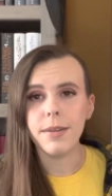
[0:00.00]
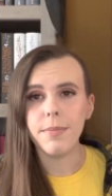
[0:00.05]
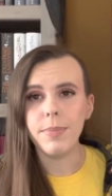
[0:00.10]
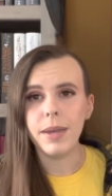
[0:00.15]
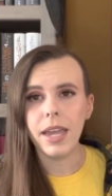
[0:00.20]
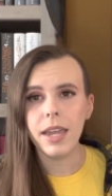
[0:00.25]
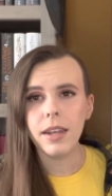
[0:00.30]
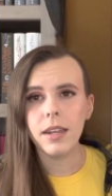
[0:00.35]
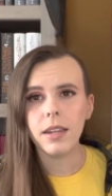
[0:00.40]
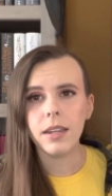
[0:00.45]
a
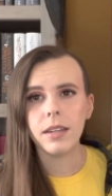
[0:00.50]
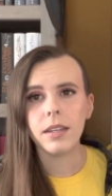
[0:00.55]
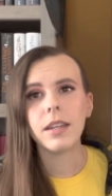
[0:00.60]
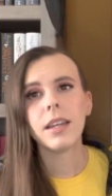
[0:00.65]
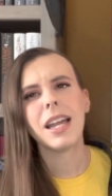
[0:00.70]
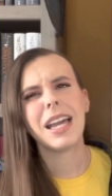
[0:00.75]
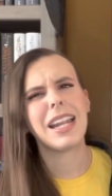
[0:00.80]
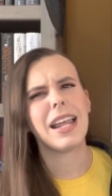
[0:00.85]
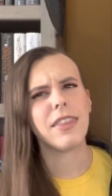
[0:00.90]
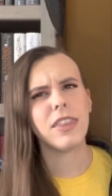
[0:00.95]
bit.
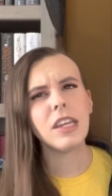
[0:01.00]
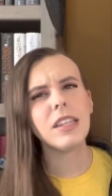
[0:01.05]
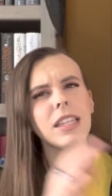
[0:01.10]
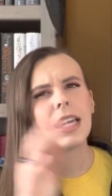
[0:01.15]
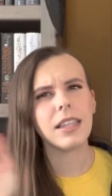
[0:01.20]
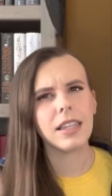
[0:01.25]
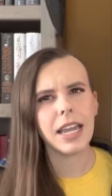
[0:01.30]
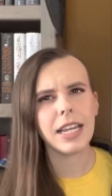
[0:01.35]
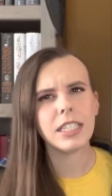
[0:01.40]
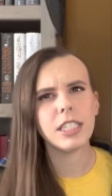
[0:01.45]
And I think
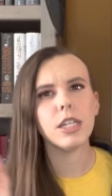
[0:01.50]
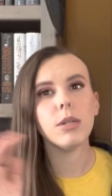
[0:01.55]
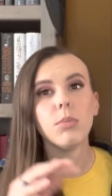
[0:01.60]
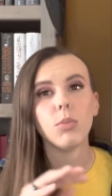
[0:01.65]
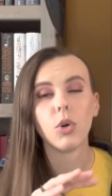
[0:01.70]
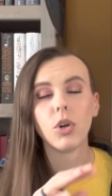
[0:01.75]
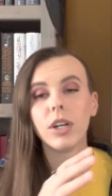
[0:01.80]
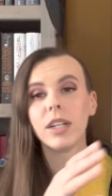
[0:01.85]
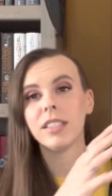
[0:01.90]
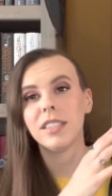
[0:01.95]
they liked it
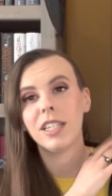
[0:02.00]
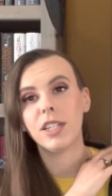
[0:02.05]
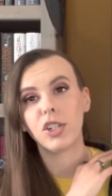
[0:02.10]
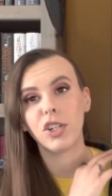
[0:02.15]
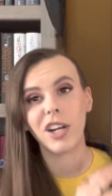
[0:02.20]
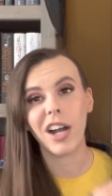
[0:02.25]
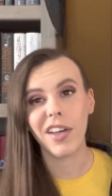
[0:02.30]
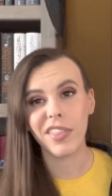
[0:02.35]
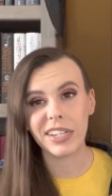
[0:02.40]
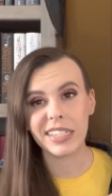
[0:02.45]
more than
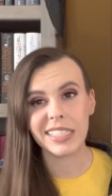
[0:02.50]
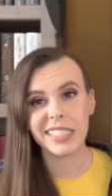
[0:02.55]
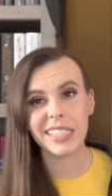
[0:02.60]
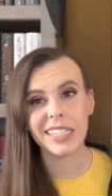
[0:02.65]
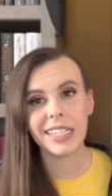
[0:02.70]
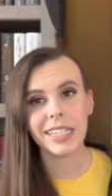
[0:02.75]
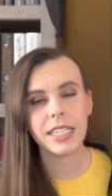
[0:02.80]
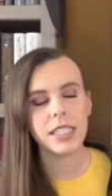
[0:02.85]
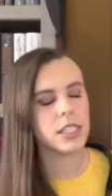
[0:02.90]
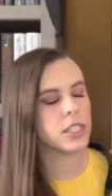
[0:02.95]
her other
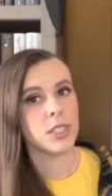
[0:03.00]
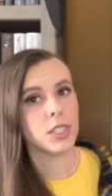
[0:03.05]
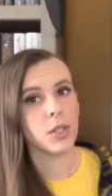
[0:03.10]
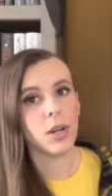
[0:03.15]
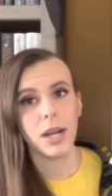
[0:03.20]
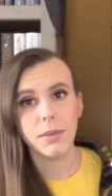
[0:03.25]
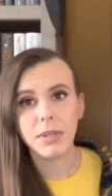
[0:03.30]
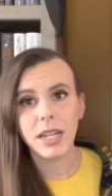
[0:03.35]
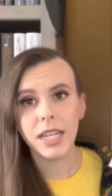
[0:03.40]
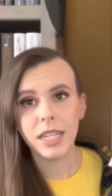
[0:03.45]
series. So
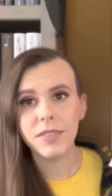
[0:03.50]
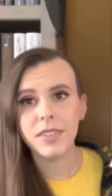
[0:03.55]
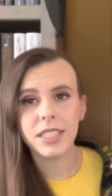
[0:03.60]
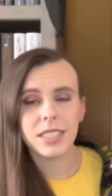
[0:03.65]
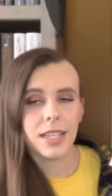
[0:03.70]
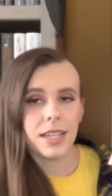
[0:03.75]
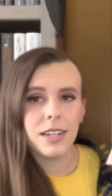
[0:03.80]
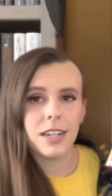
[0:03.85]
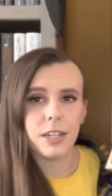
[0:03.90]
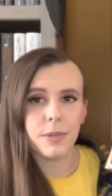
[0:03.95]
I'm kind of
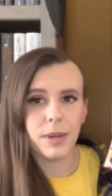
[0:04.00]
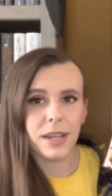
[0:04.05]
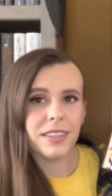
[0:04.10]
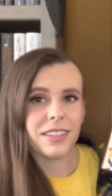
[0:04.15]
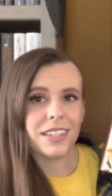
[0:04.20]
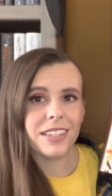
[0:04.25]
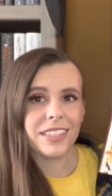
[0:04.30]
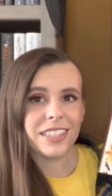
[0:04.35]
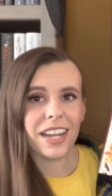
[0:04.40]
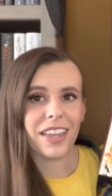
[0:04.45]
excited about
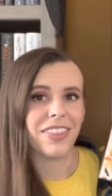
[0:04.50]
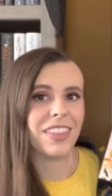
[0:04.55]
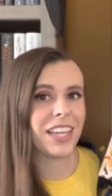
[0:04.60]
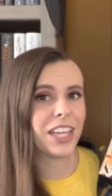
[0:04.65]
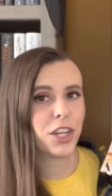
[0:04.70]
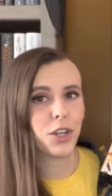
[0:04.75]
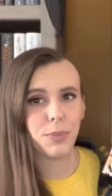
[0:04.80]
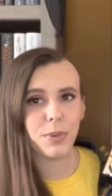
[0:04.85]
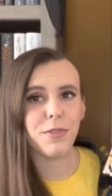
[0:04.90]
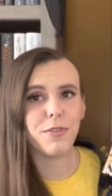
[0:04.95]
this, and I think
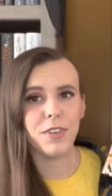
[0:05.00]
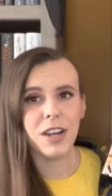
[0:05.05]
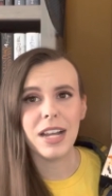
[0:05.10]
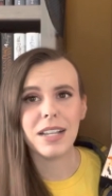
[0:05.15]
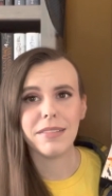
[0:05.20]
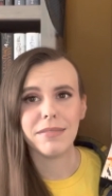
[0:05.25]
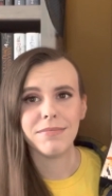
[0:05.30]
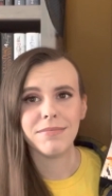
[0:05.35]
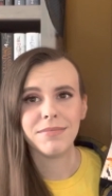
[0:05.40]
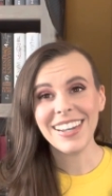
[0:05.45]
it'll be
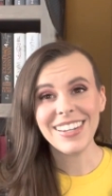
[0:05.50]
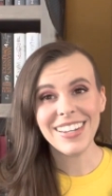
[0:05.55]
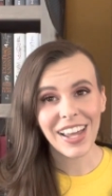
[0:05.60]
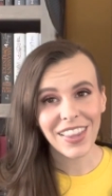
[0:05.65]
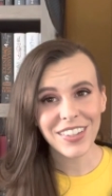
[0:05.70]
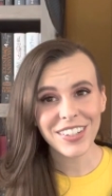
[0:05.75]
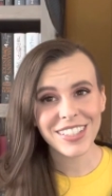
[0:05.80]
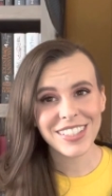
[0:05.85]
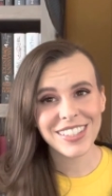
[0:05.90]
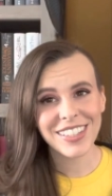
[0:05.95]
fun.
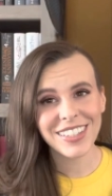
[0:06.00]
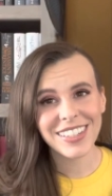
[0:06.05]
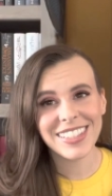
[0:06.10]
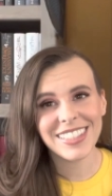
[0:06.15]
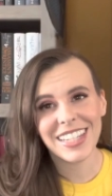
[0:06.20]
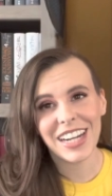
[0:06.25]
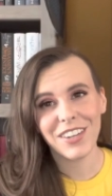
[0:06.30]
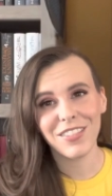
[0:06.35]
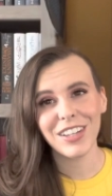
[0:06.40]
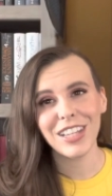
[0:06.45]
Another series
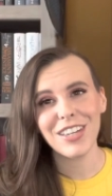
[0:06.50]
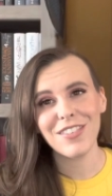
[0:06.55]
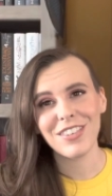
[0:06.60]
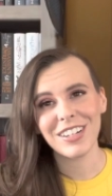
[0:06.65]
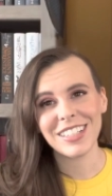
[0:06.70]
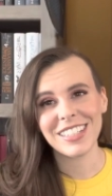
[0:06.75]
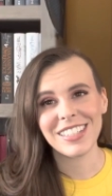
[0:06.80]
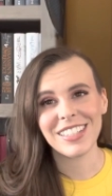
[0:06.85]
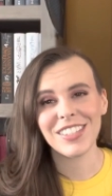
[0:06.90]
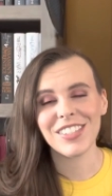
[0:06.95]
that I really
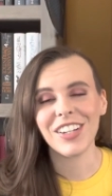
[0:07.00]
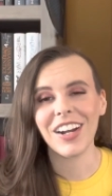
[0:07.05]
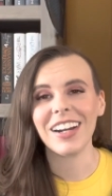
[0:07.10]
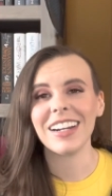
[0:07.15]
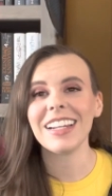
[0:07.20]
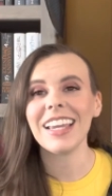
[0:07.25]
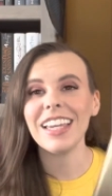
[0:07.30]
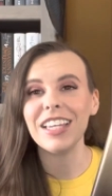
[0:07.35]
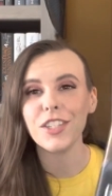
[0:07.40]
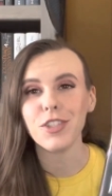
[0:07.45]
want to
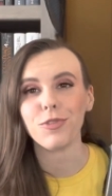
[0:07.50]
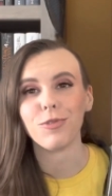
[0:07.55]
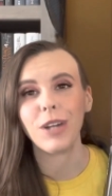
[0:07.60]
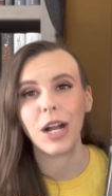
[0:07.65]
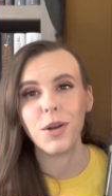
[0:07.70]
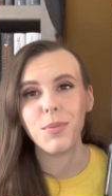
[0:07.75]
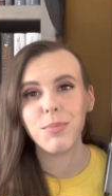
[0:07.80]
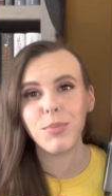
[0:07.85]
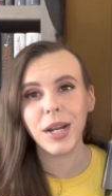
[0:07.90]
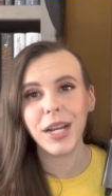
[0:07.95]
start is
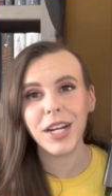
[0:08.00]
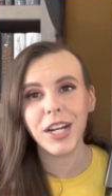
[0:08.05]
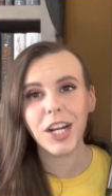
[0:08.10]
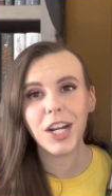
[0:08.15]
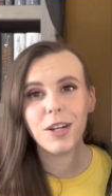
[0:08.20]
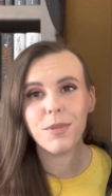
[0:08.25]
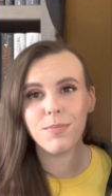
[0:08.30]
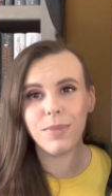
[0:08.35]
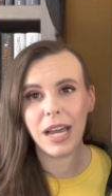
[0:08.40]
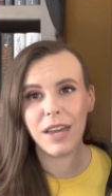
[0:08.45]
Realm
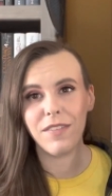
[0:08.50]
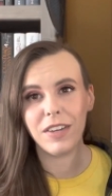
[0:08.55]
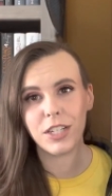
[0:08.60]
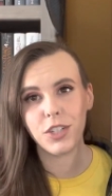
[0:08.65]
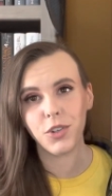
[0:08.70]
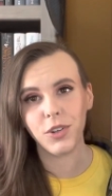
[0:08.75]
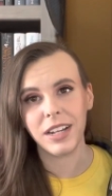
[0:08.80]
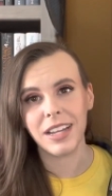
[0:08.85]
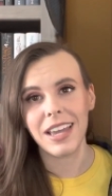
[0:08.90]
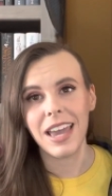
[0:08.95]
Breaker by
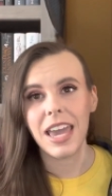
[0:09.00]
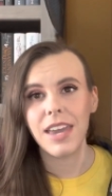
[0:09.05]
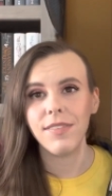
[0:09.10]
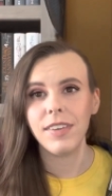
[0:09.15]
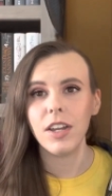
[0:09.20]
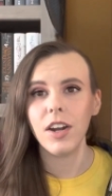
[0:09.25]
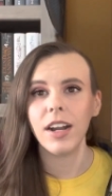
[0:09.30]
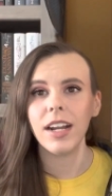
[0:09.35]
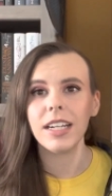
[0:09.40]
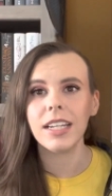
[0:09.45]
Victoria
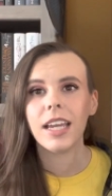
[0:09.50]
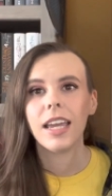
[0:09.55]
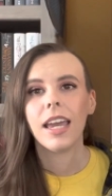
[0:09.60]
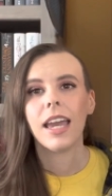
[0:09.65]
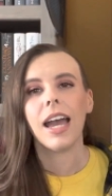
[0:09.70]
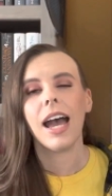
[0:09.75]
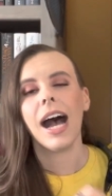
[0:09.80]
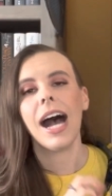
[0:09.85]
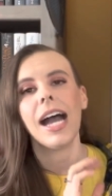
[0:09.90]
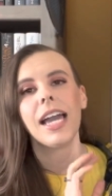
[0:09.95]
Aveyard.
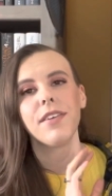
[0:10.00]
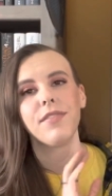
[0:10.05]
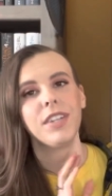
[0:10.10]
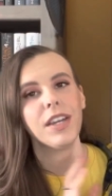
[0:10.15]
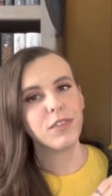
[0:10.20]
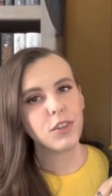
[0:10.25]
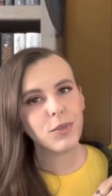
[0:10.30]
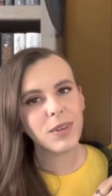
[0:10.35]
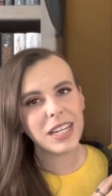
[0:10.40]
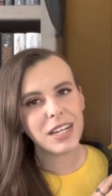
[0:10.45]
I have
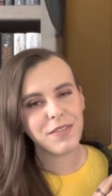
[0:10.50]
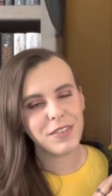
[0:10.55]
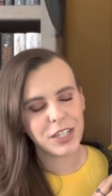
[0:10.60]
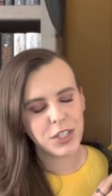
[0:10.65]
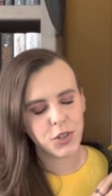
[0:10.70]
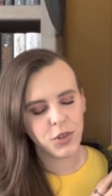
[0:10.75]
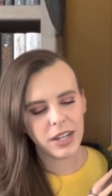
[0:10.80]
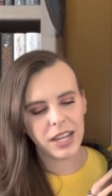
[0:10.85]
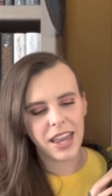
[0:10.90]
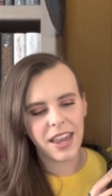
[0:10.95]
never read a
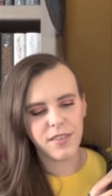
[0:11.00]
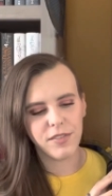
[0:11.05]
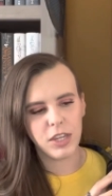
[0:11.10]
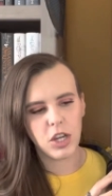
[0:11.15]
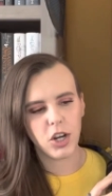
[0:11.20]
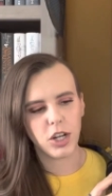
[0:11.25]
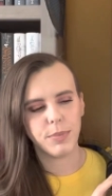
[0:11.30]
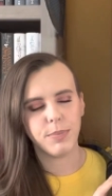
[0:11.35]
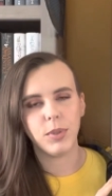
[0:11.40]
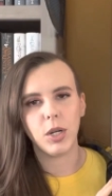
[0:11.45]
Victoria
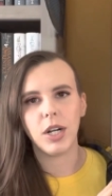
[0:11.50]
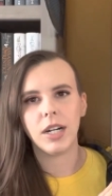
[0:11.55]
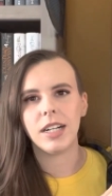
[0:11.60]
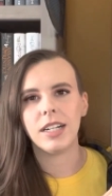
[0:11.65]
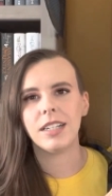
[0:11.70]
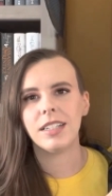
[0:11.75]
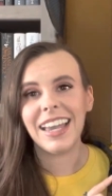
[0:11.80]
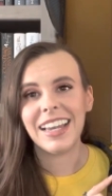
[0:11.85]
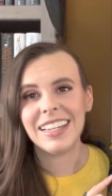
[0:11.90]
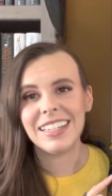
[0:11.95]
Aveyard
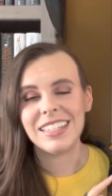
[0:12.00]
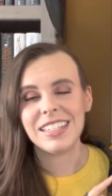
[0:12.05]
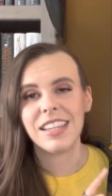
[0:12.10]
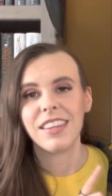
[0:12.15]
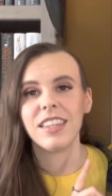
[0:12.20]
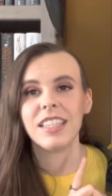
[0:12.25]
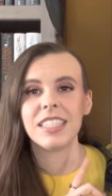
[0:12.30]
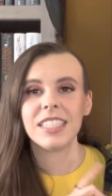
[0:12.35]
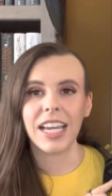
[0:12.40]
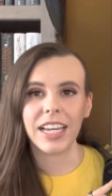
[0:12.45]
book,
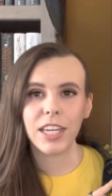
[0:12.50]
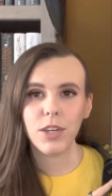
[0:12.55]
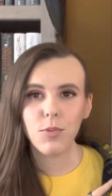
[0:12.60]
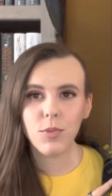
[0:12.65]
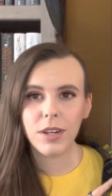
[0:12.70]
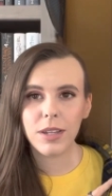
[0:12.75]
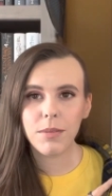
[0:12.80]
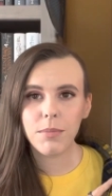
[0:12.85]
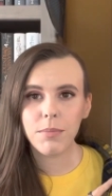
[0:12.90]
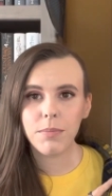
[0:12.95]
and the second
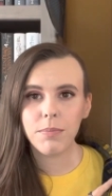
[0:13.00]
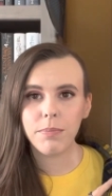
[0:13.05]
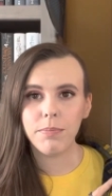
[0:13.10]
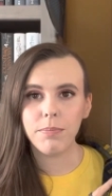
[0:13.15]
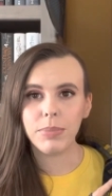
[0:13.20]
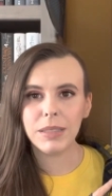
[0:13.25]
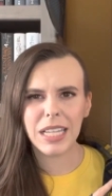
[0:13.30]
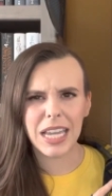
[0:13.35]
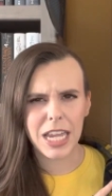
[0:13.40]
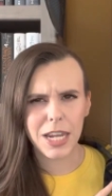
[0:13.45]
one,
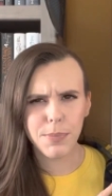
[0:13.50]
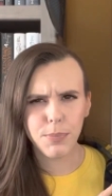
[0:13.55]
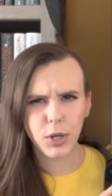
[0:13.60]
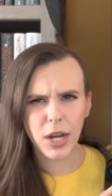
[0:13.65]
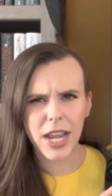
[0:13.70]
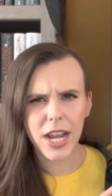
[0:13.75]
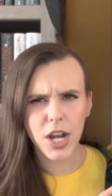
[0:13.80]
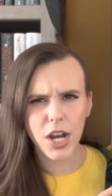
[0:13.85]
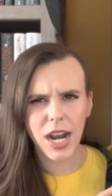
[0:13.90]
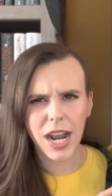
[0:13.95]
Blade
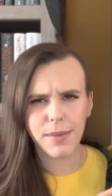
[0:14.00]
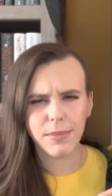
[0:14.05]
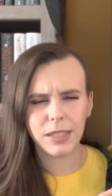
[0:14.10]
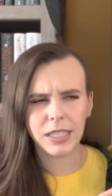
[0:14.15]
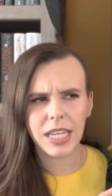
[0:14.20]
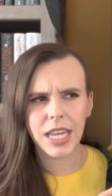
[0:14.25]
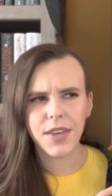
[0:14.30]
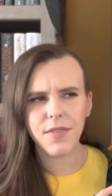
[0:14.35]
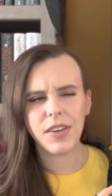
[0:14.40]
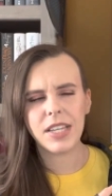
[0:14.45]
Breaker, I
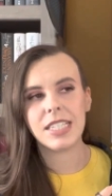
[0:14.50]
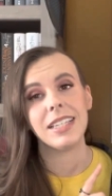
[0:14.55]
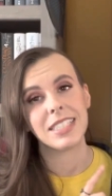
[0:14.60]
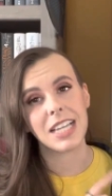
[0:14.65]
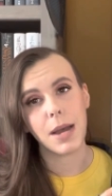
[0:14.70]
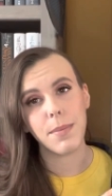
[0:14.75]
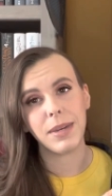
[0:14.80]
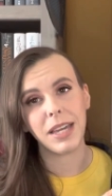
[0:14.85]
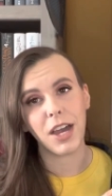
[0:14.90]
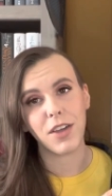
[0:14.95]
believe, is
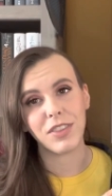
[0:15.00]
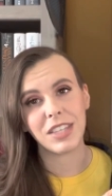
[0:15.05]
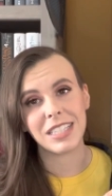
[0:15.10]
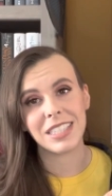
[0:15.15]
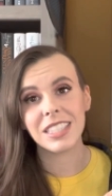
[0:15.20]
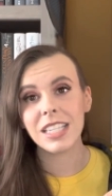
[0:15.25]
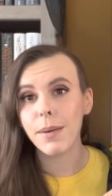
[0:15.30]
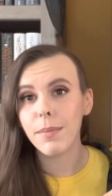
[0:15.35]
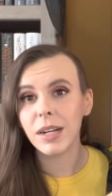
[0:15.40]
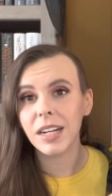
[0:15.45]
coming out
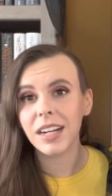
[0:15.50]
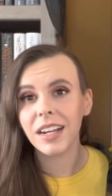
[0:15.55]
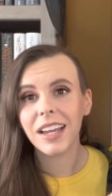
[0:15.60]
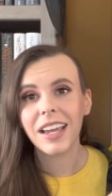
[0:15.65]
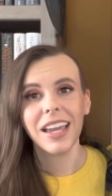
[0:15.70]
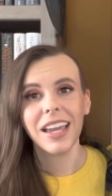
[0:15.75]
this summer.